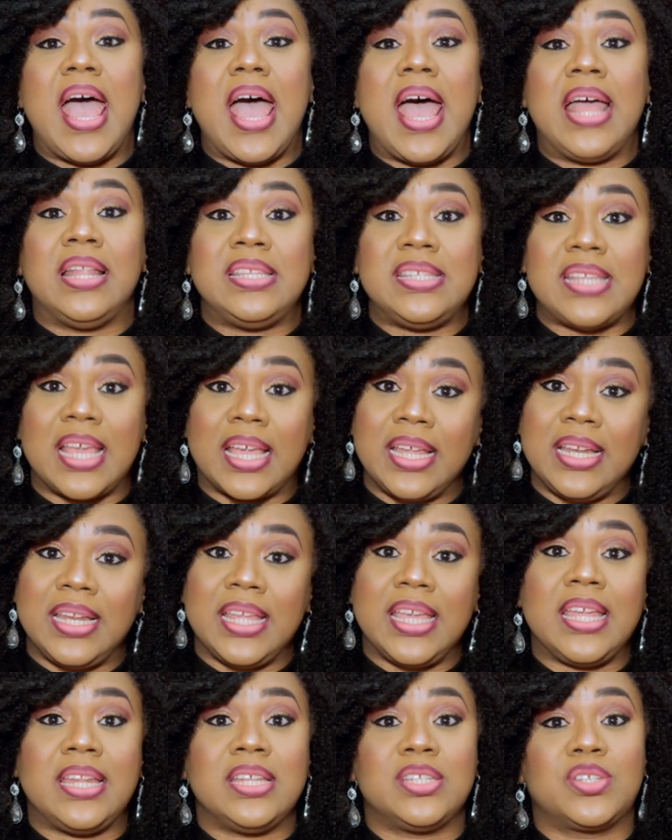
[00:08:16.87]
And
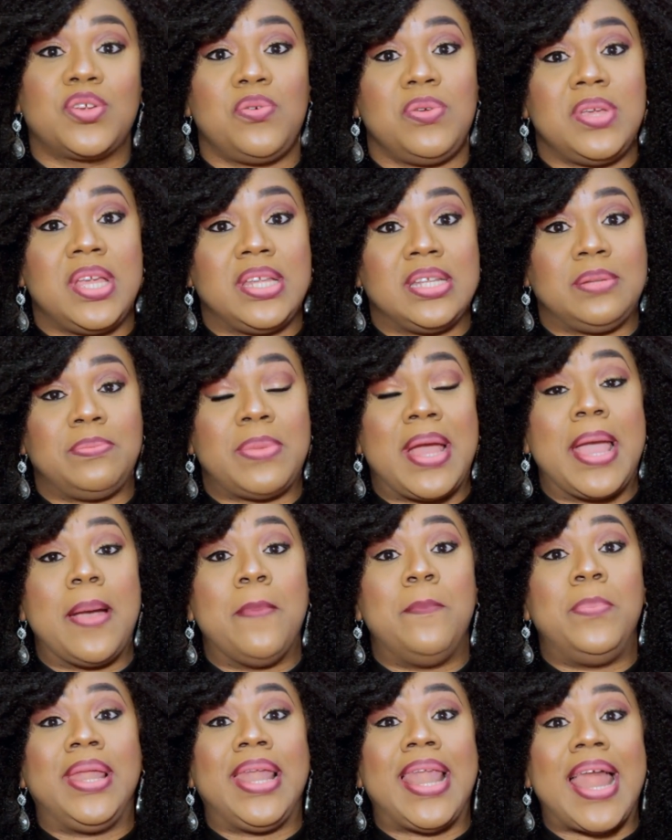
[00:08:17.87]
secondly, it is created by a
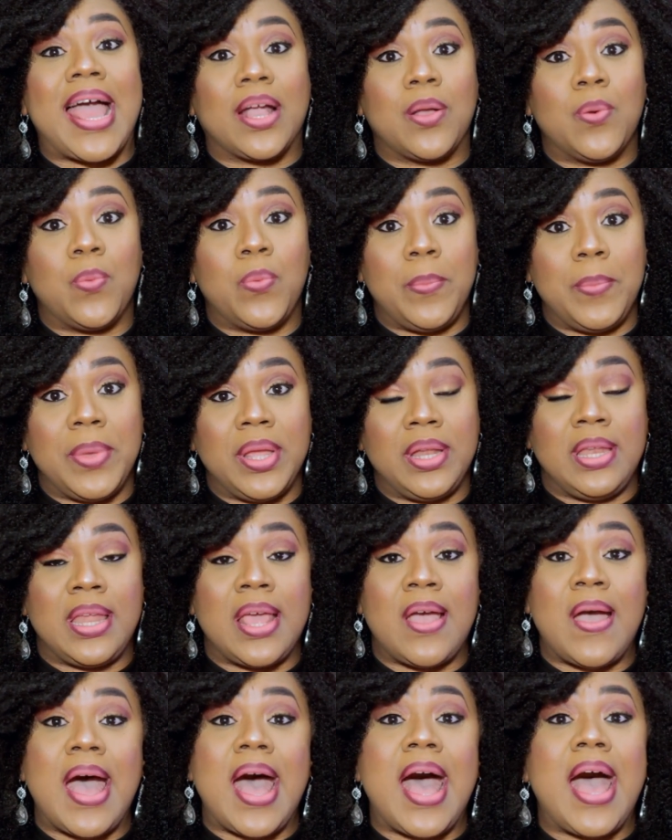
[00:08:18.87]
black woman.
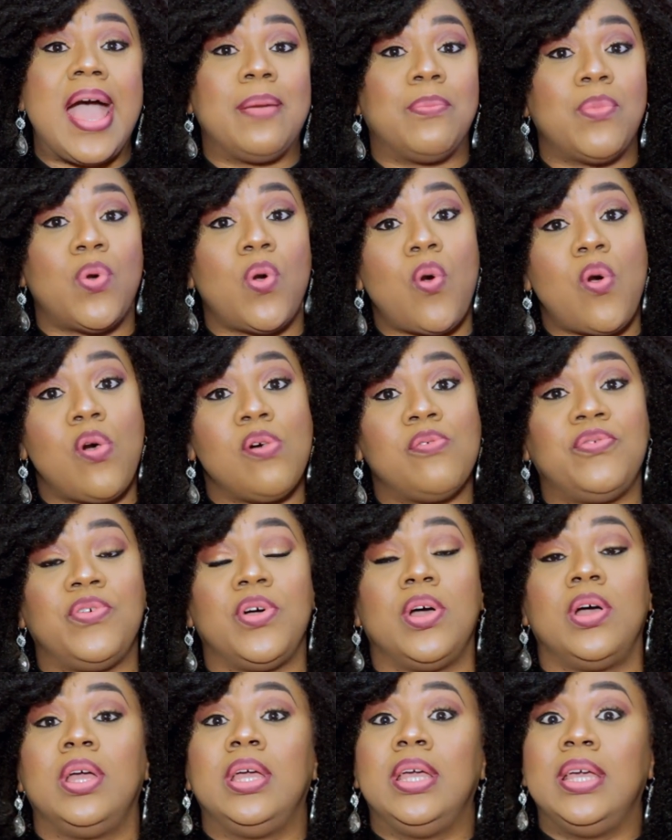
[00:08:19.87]
Now, I'm all
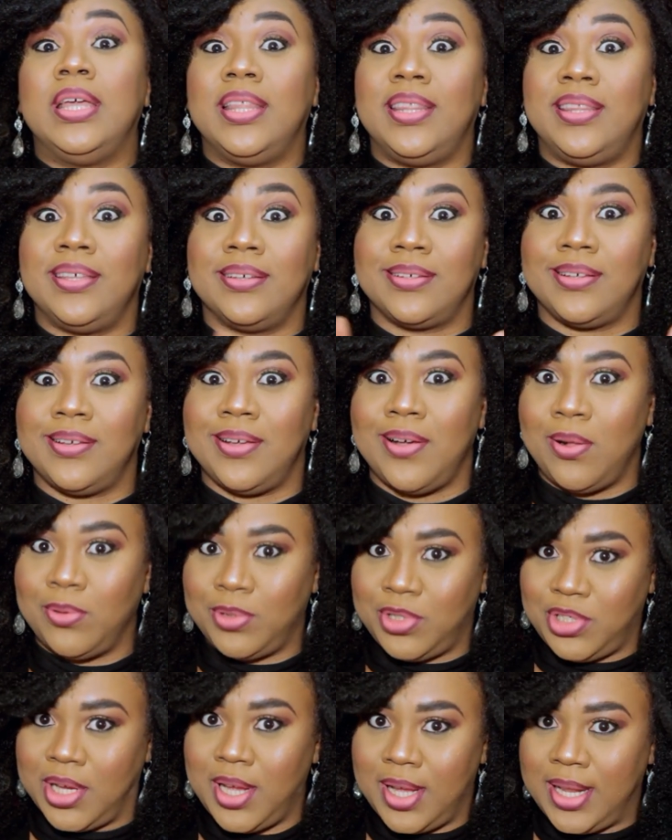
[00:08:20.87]
for the
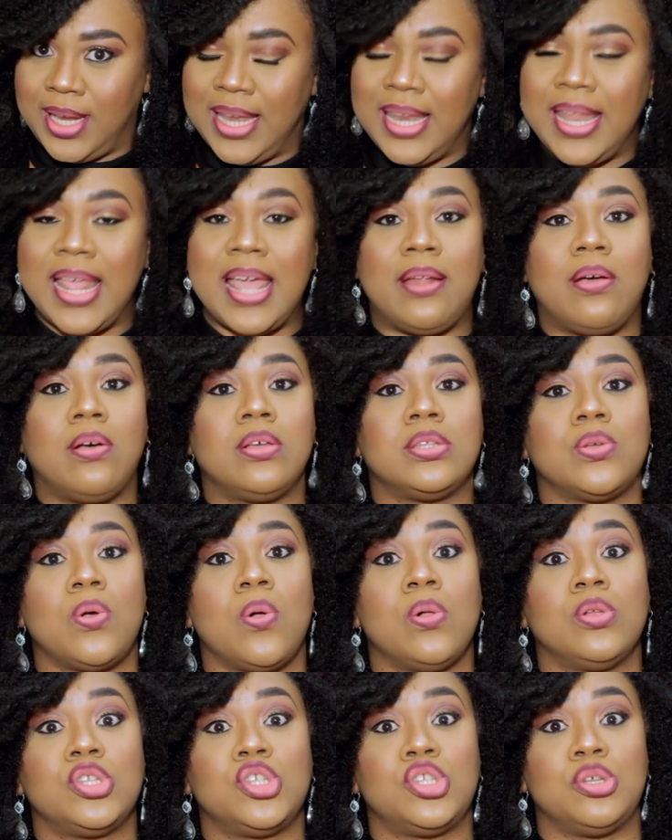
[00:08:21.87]
culture. Let us
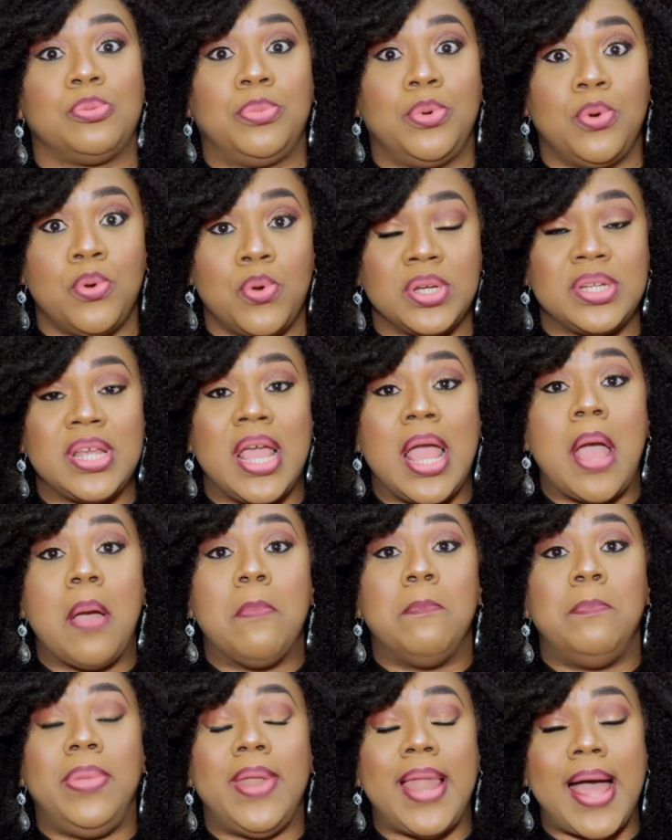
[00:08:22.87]
all support
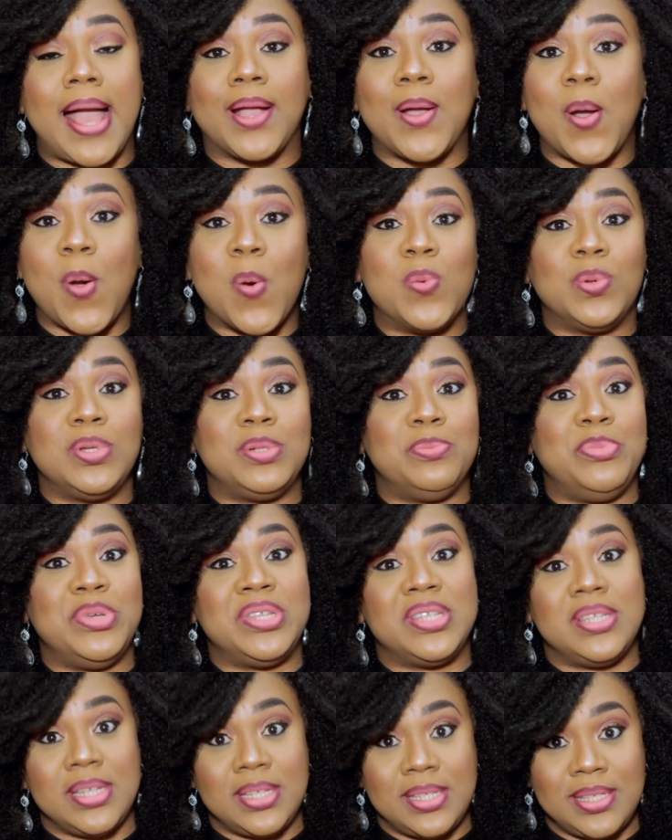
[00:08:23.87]
black-owned
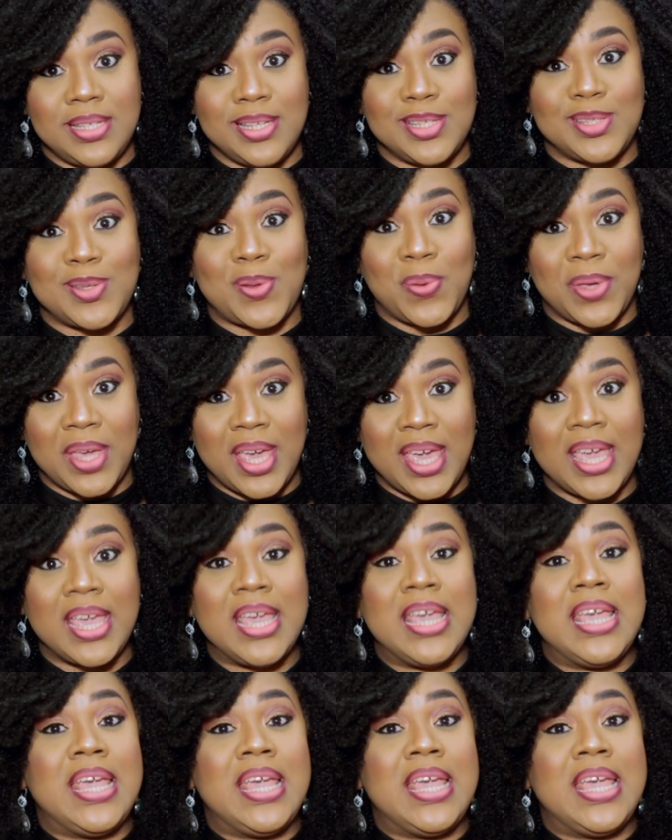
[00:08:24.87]
businesses, okay?